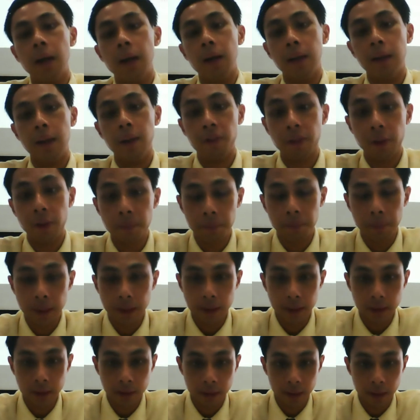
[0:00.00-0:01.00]
Different
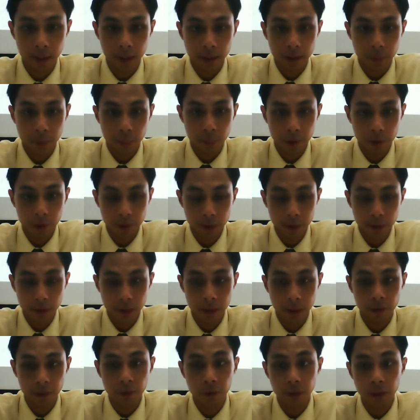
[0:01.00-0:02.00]
patients experience
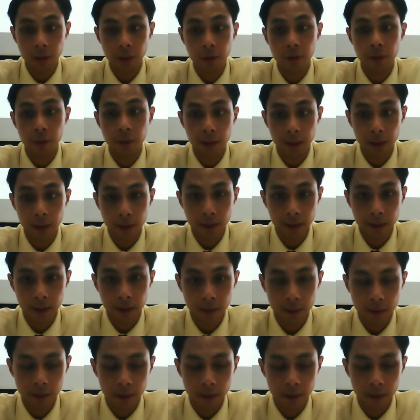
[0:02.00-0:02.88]
different triggers.